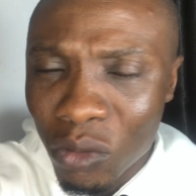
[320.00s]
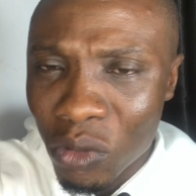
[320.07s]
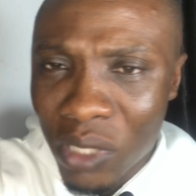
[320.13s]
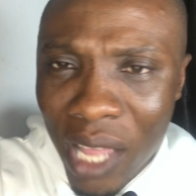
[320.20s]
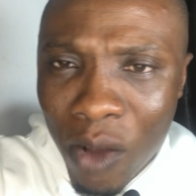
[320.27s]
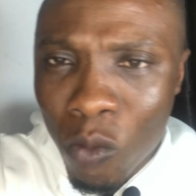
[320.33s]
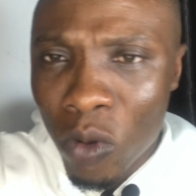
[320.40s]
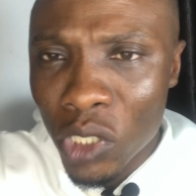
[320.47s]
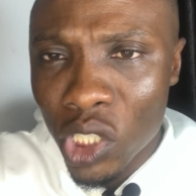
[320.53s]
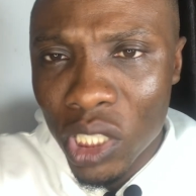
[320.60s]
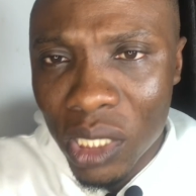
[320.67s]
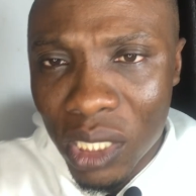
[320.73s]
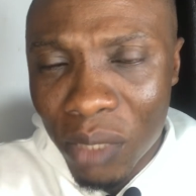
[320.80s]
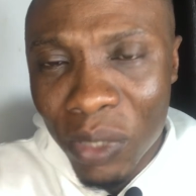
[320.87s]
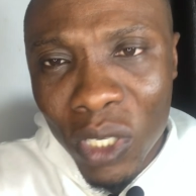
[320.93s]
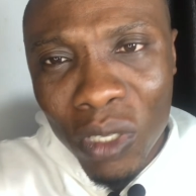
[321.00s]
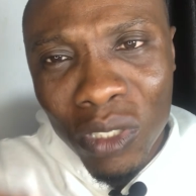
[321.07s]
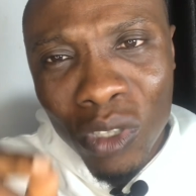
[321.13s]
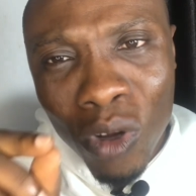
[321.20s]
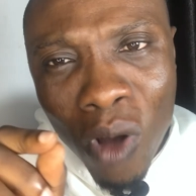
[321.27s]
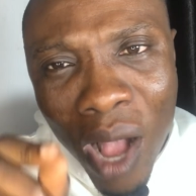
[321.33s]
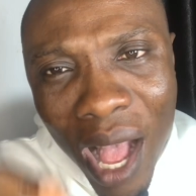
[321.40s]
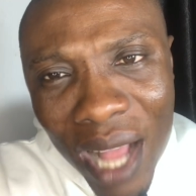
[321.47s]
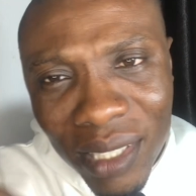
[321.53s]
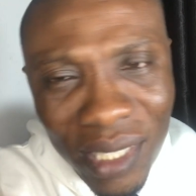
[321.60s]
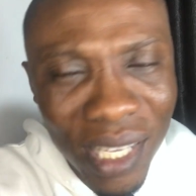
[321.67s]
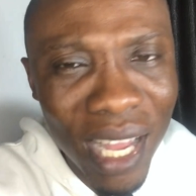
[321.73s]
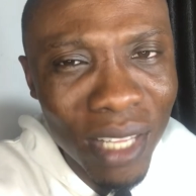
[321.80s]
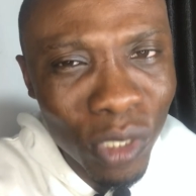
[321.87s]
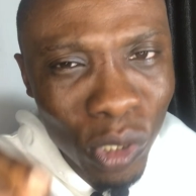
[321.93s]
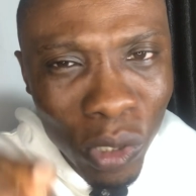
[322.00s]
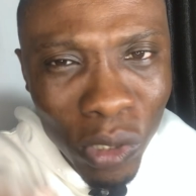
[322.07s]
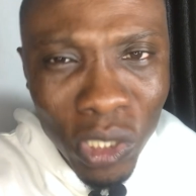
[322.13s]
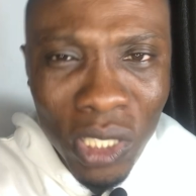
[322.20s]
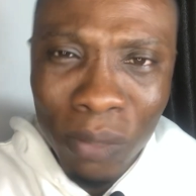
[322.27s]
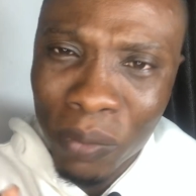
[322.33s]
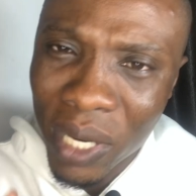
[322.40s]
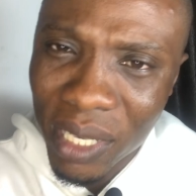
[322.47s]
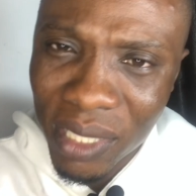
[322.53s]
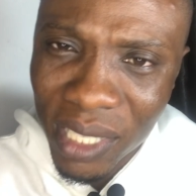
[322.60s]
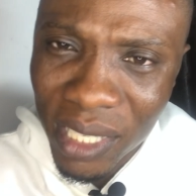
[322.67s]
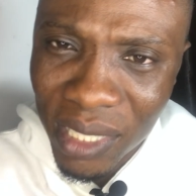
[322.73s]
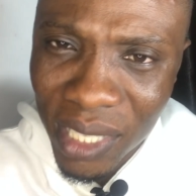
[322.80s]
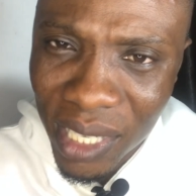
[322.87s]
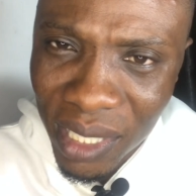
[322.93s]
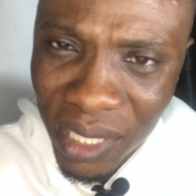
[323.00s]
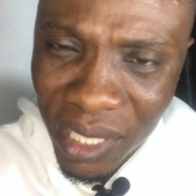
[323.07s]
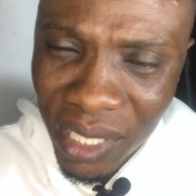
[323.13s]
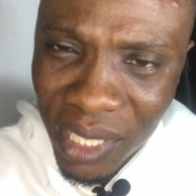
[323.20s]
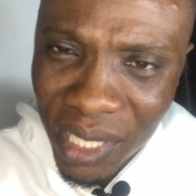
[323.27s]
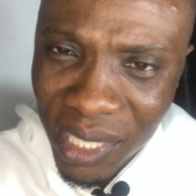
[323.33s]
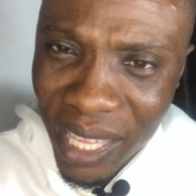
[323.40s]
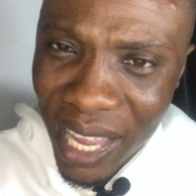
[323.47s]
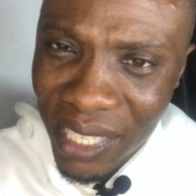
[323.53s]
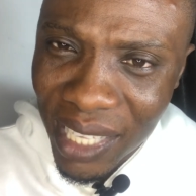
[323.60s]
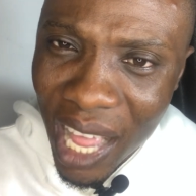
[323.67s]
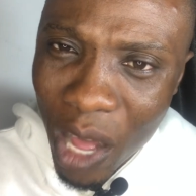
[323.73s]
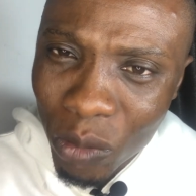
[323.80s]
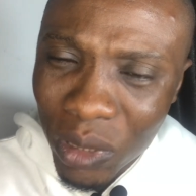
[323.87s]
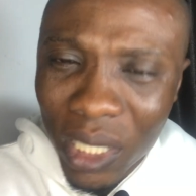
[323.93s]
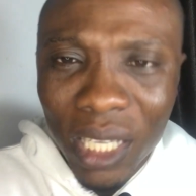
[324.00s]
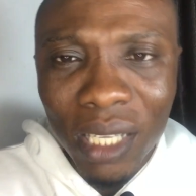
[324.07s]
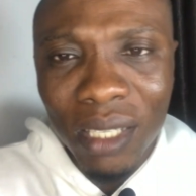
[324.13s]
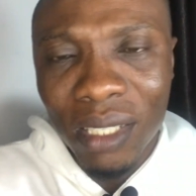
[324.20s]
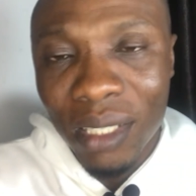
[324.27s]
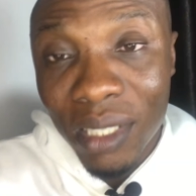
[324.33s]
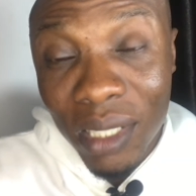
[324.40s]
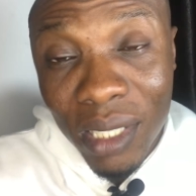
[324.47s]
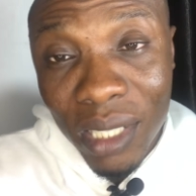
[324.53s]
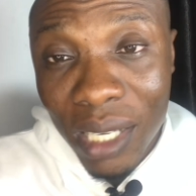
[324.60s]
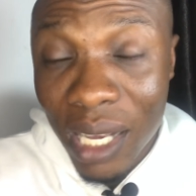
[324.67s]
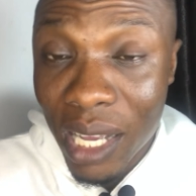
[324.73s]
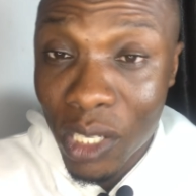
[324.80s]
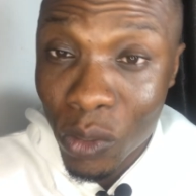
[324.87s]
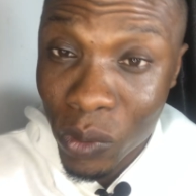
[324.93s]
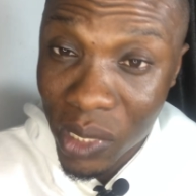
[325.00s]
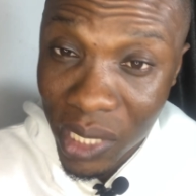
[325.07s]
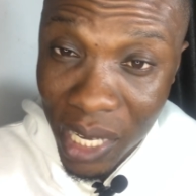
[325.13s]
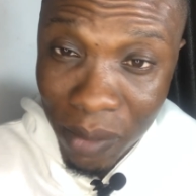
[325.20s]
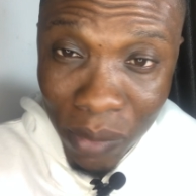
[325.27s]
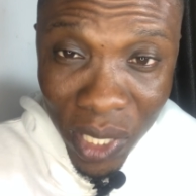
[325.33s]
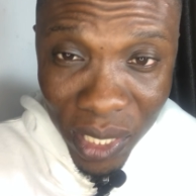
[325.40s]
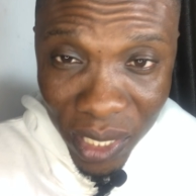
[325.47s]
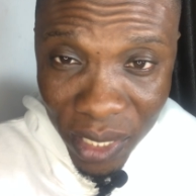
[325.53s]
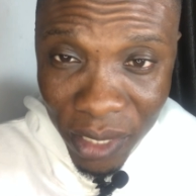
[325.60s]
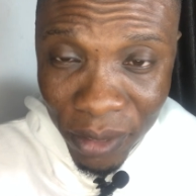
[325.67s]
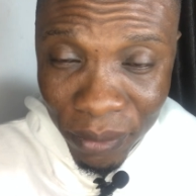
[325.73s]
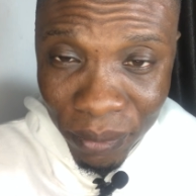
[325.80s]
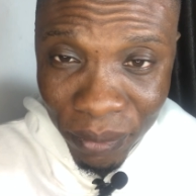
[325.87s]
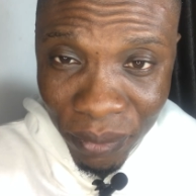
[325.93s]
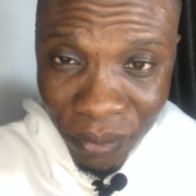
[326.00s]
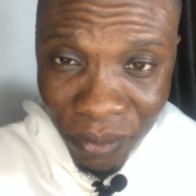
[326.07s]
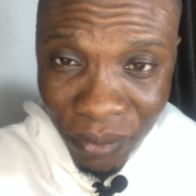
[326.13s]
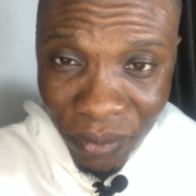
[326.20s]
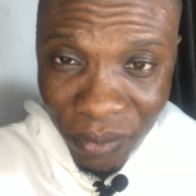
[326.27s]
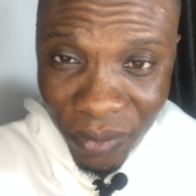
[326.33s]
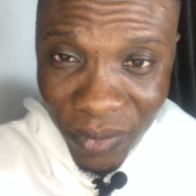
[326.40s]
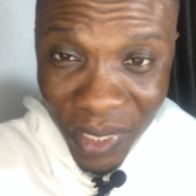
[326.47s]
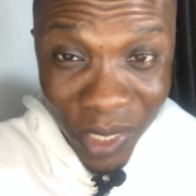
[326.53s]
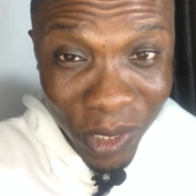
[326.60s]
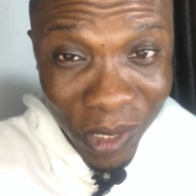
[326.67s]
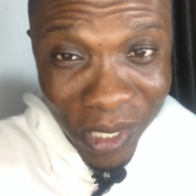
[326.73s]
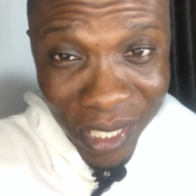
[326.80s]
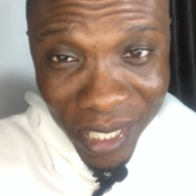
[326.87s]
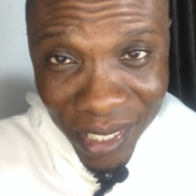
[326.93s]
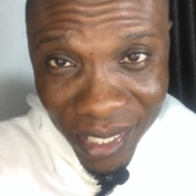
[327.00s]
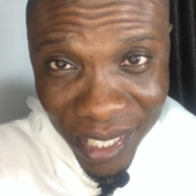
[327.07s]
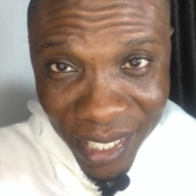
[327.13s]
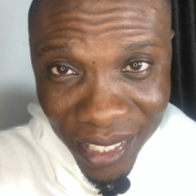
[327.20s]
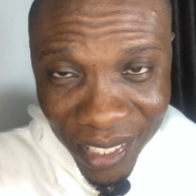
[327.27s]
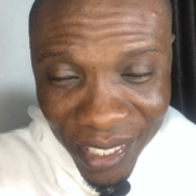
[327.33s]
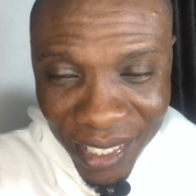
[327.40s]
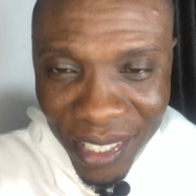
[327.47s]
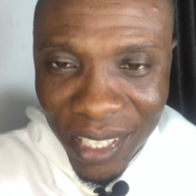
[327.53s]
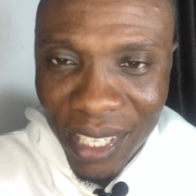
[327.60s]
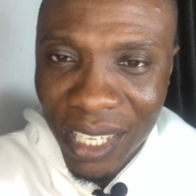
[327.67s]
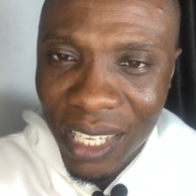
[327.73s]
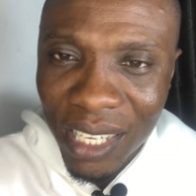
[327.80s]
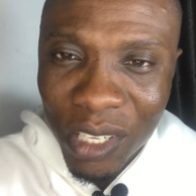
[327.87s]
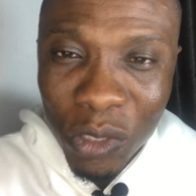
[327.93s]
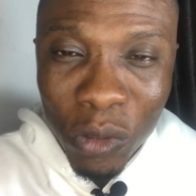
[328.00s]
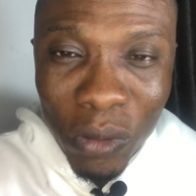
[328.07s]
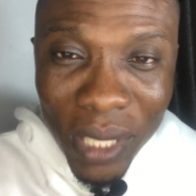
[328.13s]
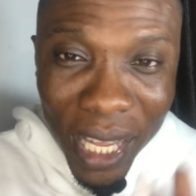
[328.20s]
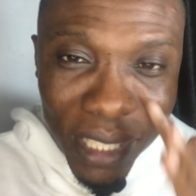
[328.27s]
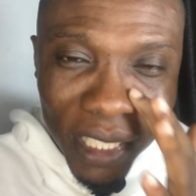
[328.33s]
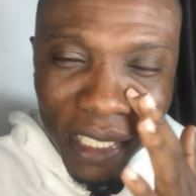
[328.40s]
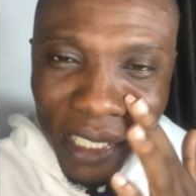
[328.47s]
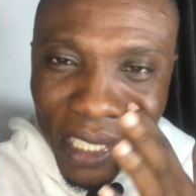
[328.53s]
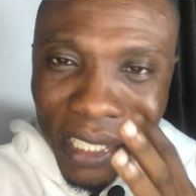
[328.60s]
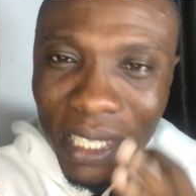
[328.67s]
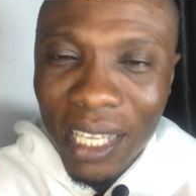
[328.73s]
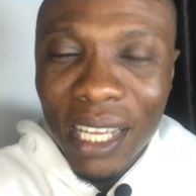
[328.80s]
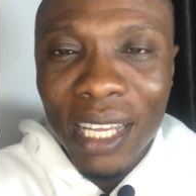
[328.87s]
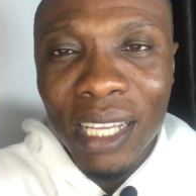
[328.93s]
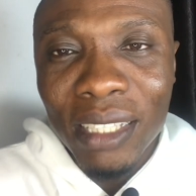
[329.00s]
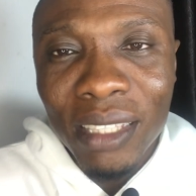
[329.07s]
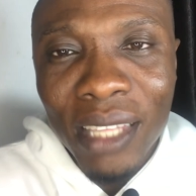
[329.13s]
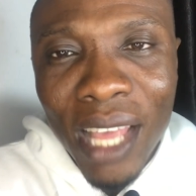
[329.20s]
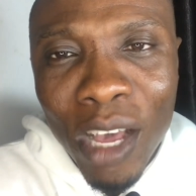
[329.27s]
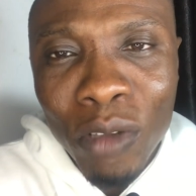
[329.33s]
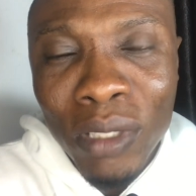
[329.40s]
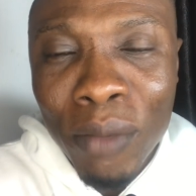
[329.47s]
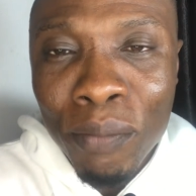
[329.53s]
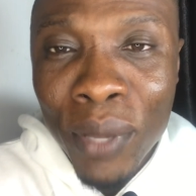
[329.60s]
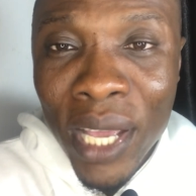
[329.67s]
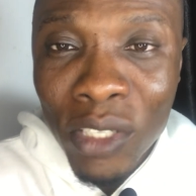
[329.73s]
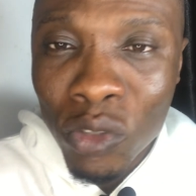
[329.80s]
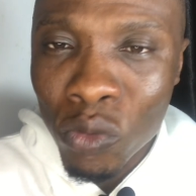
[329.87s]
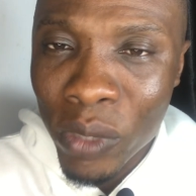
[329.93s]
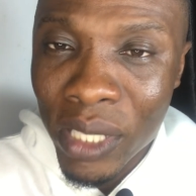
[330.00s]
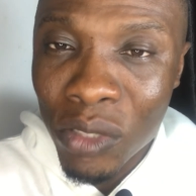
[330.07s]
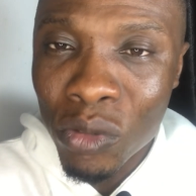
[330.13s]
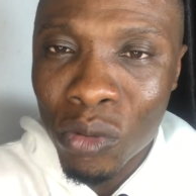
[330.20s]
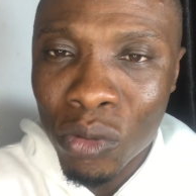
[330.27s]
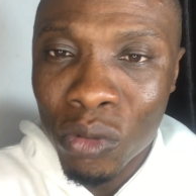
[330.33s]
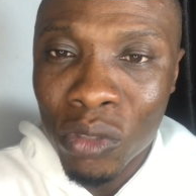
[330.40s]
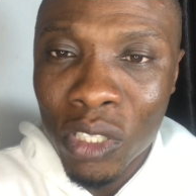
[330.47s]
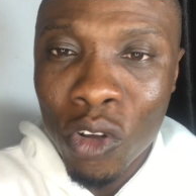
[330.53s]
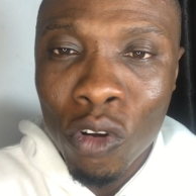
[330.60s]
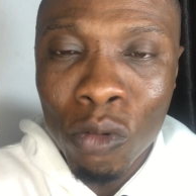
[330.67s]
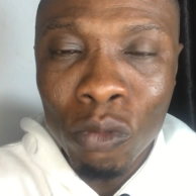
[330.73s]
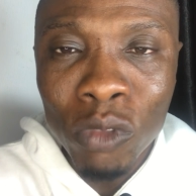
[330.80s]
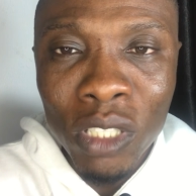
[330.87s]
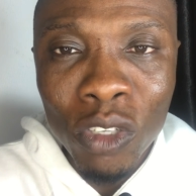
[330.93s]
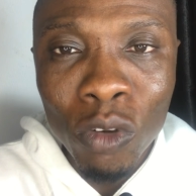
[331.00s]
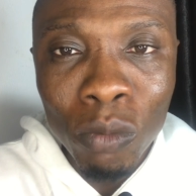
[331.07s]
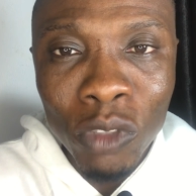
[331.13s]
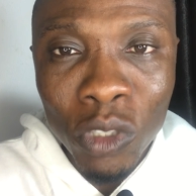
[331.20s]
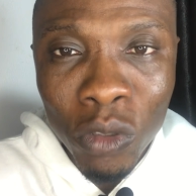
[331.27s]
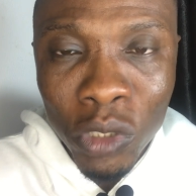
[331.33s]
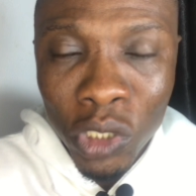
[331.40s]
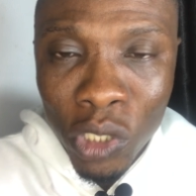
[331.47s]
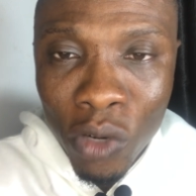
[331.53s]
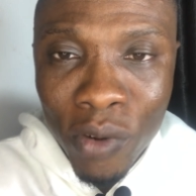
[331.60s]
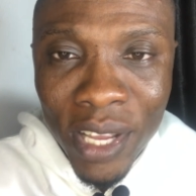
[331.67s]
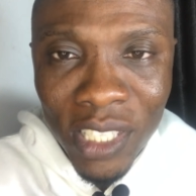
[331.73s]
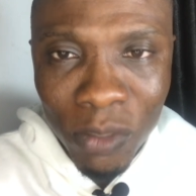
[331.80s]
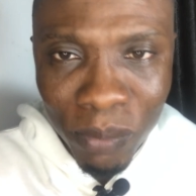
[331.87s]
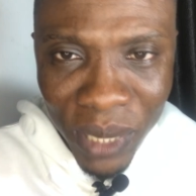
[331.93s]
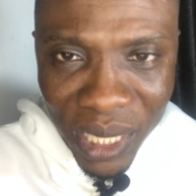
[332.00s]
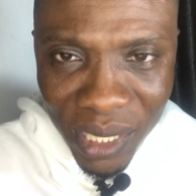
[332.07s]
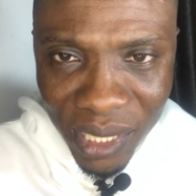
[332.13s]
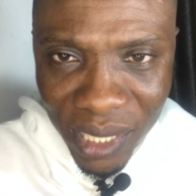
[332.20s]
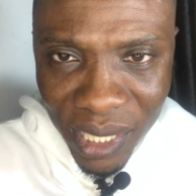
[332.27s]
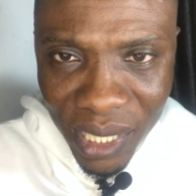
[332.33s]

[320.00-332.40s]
start washing it because your hand can touch the placenta that is out there and you will start bleeding. Do you understand? So that is it. Now, the best way to your surest bet,